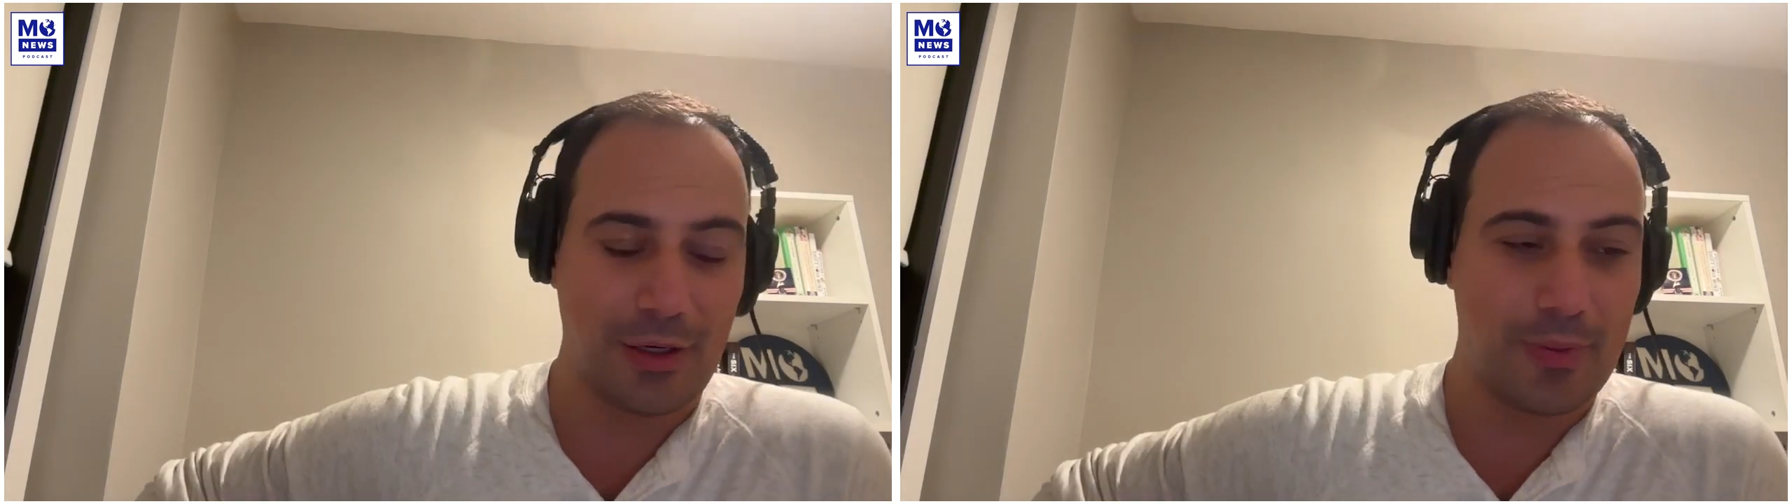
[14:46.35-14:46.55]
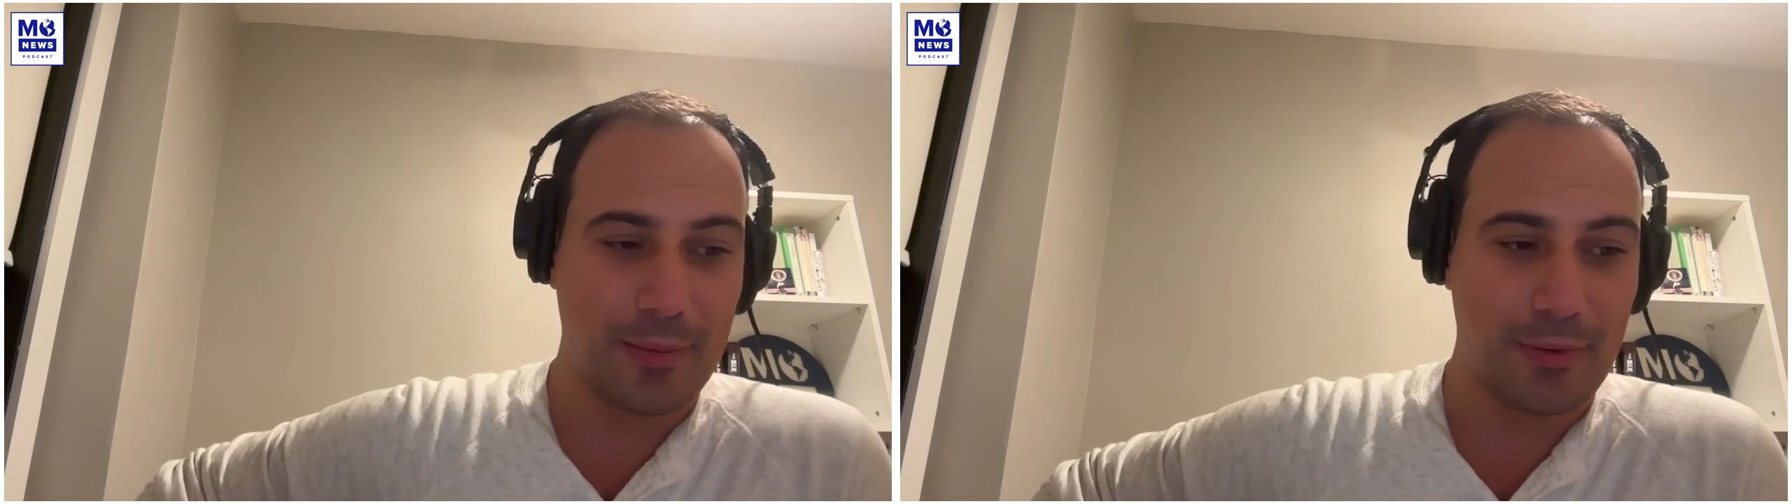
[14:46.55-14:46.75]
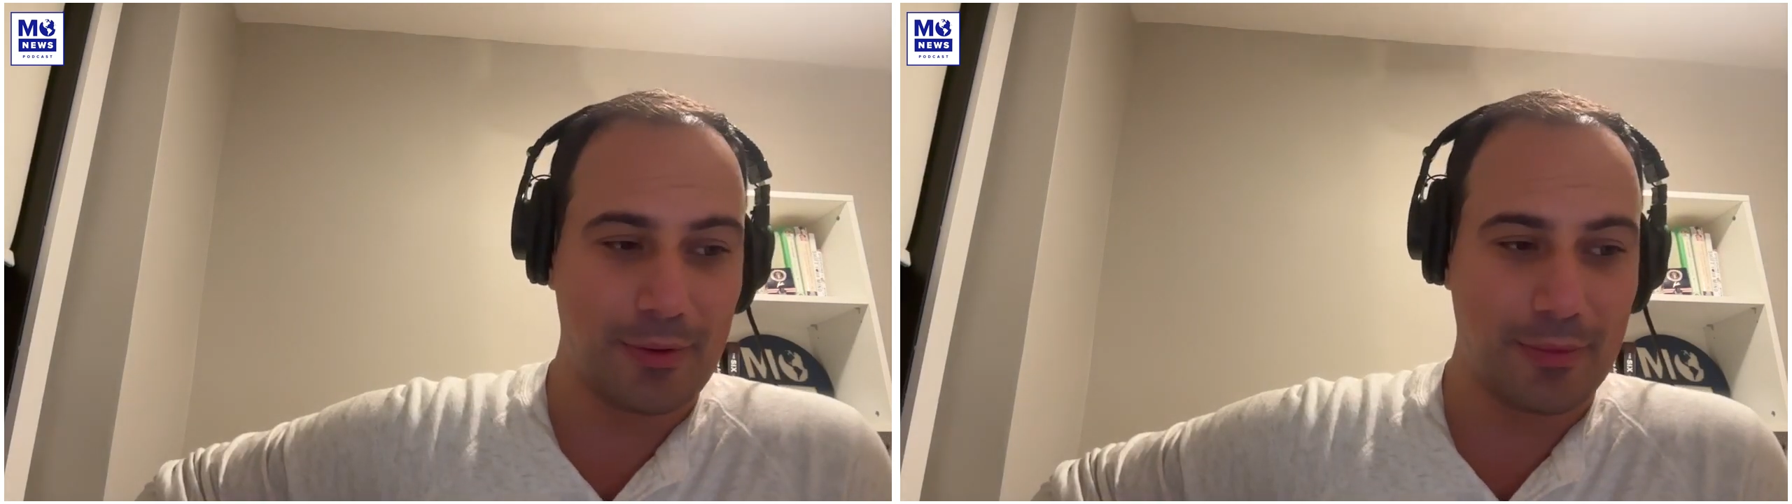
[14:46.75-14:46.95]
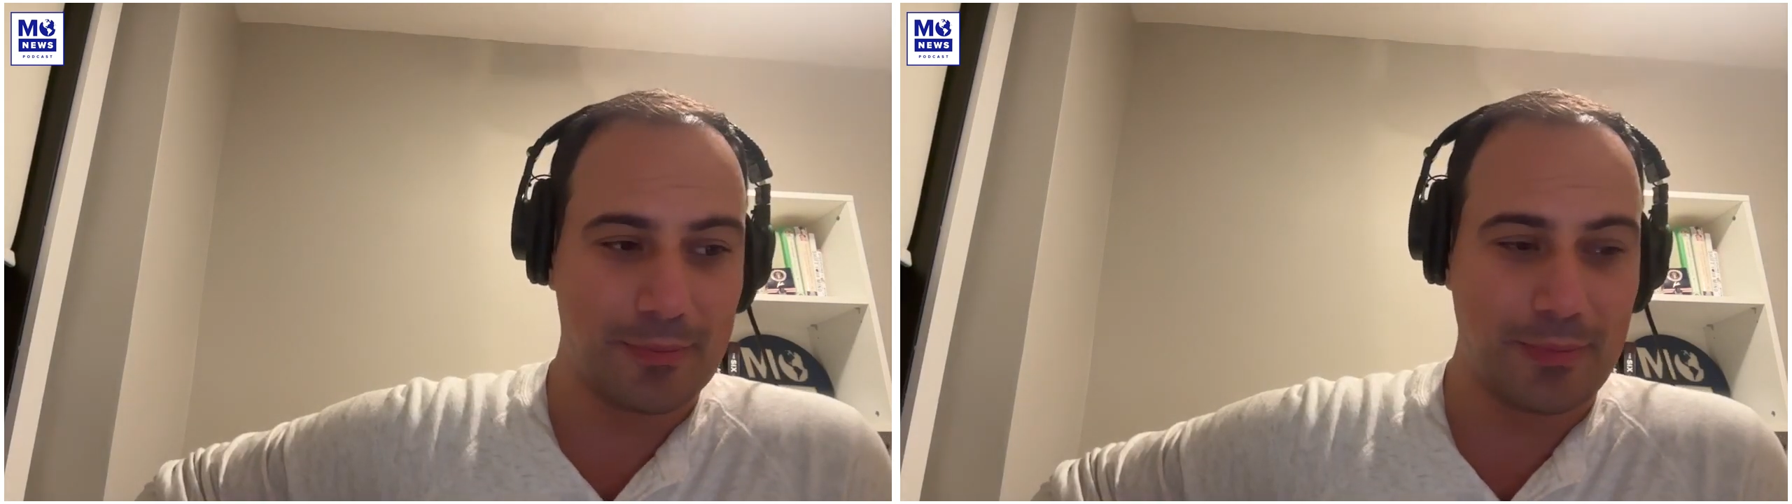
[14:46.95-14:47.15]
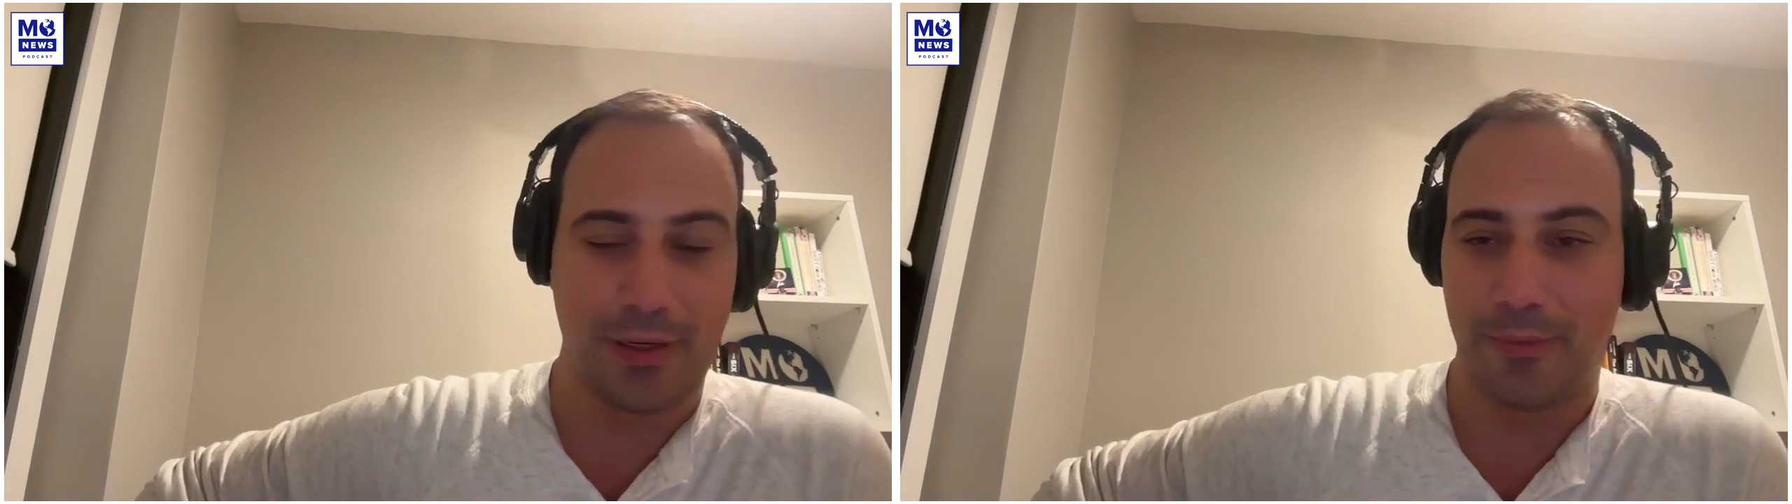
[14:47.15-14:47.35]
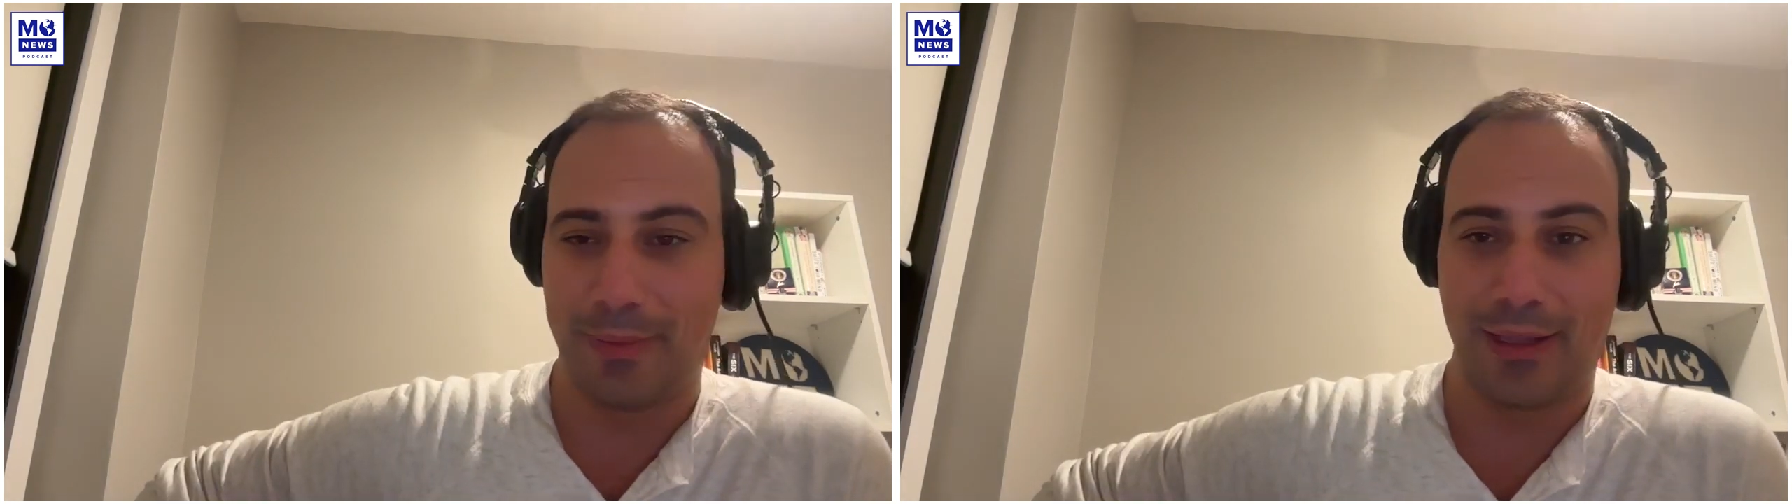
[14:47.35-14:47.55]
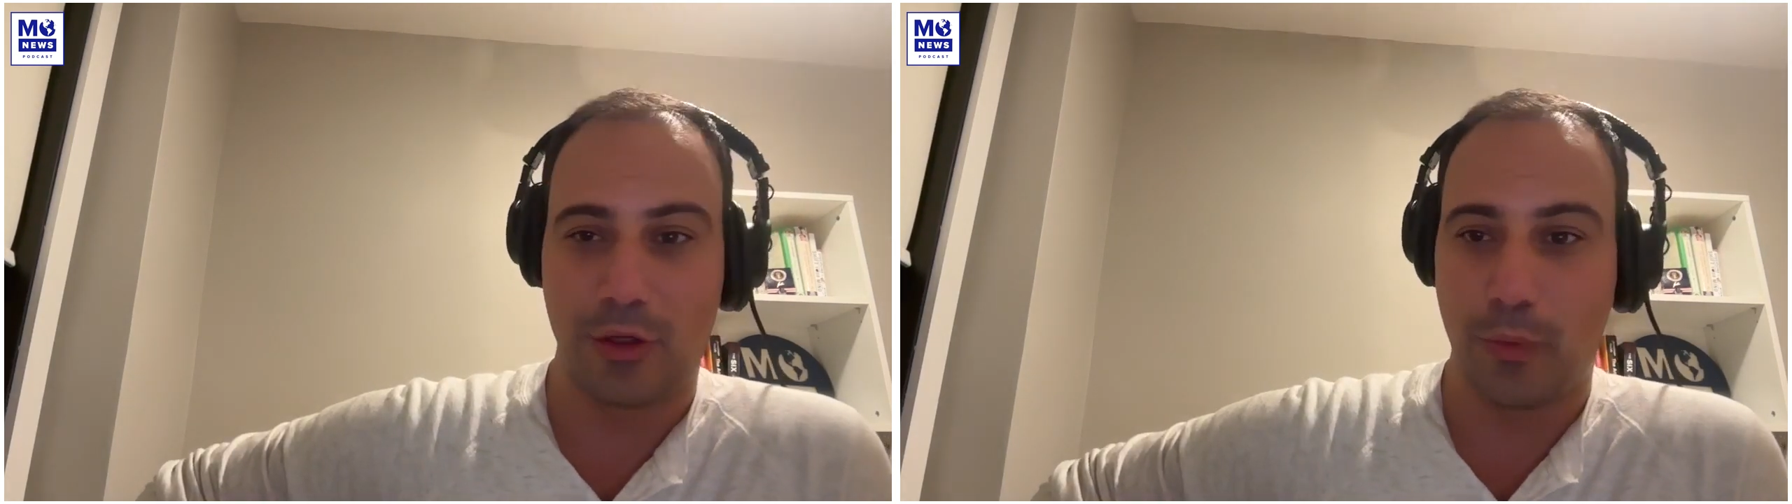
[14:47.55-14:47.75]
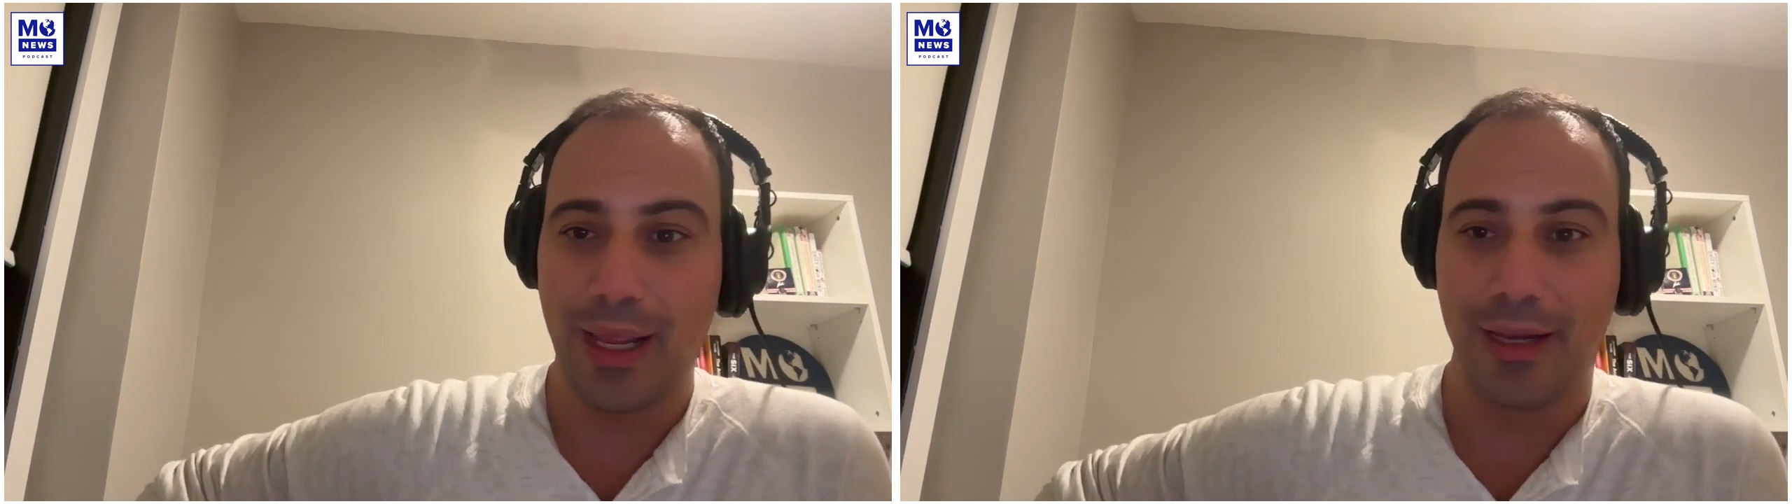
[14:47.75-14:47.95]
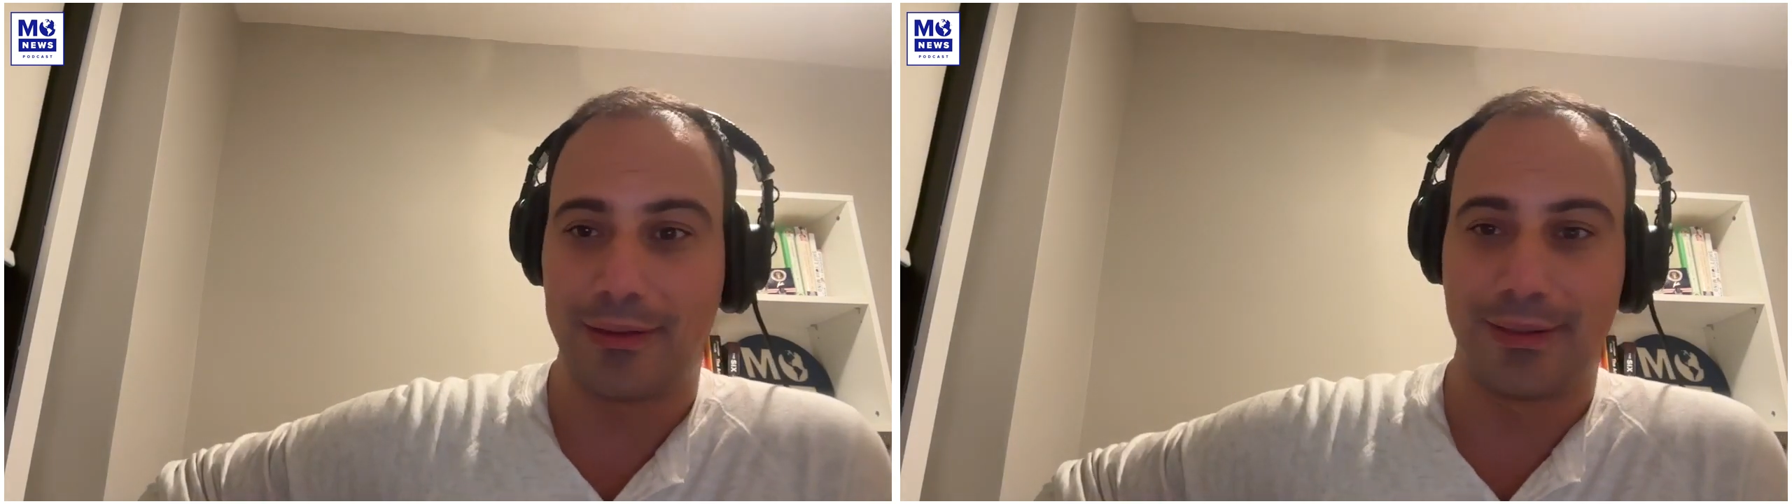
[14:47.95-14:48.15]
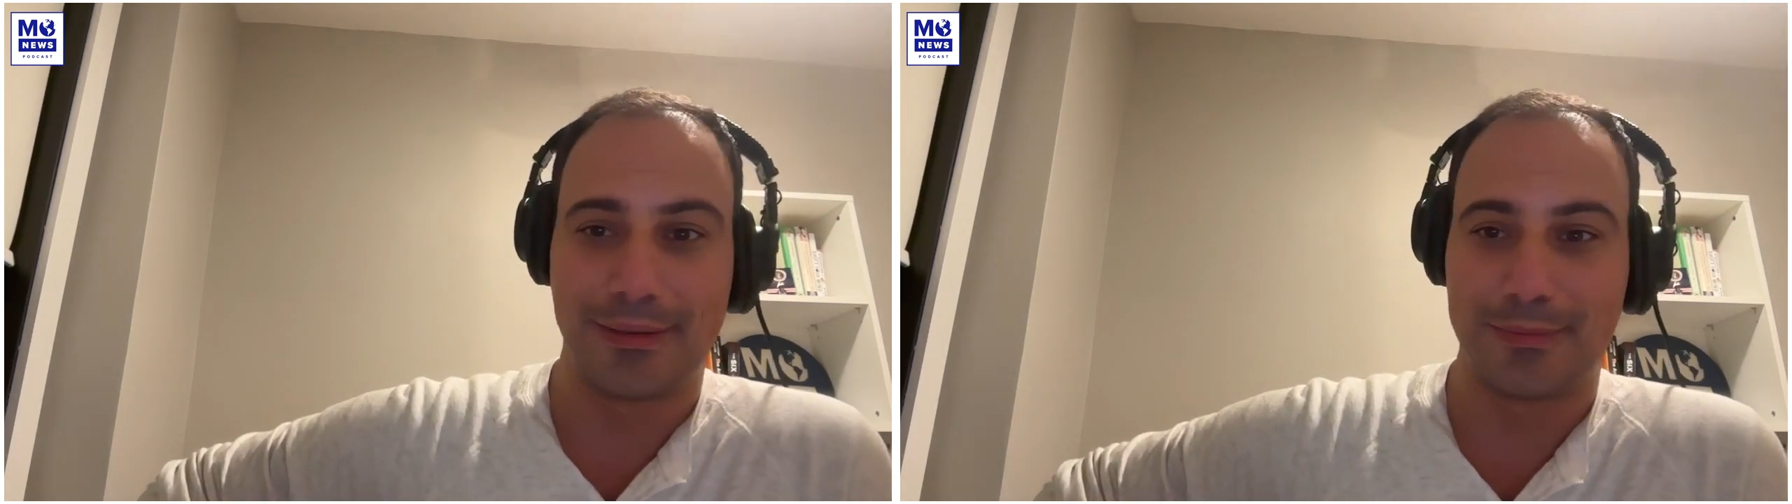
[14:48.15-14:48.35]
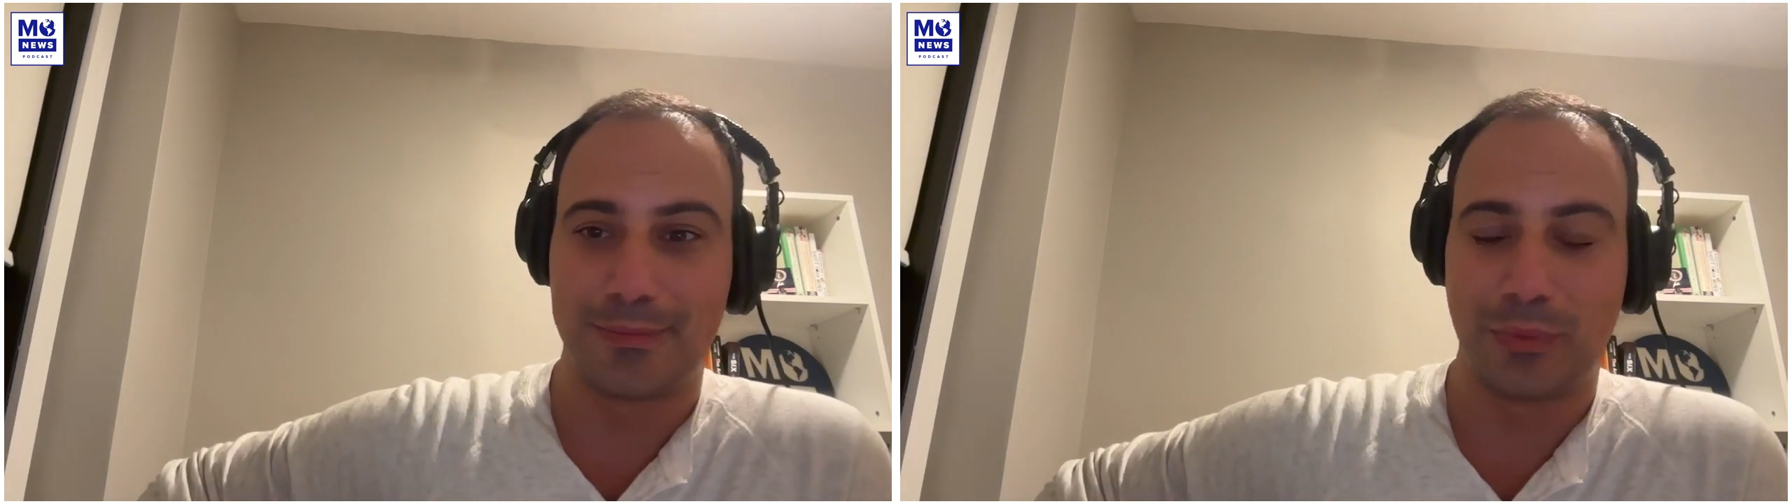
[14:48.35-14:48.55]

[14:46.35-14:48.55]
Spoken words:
people, making their way to